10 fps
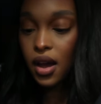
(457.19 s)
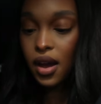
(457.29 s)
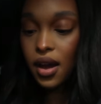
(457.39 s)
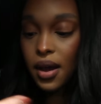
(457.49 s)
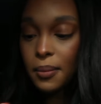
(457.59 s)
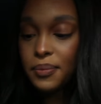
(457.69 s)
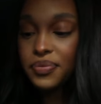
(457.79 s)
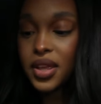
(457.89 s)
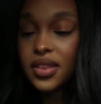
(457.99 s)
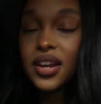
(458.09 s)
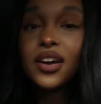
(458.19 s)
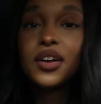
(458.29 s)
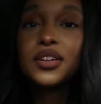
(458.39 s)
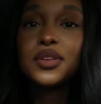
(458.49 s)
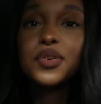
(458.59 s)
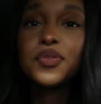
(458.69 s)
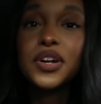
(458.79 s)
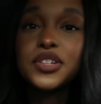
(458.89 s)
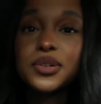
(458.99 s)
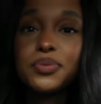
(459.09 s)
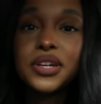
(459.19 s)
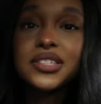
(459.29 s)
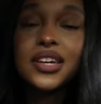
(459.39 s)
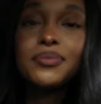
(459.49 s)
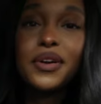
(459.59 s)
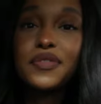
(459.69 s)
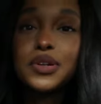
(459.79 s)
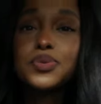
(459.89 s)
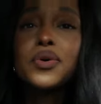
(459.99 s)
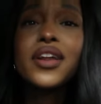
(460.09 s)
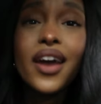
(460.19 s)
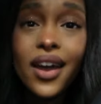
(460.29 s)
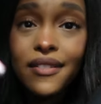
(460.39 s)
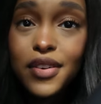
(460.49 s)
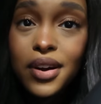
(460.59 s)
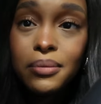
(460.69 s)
And then I got a little friendship bracelet, my first one ever.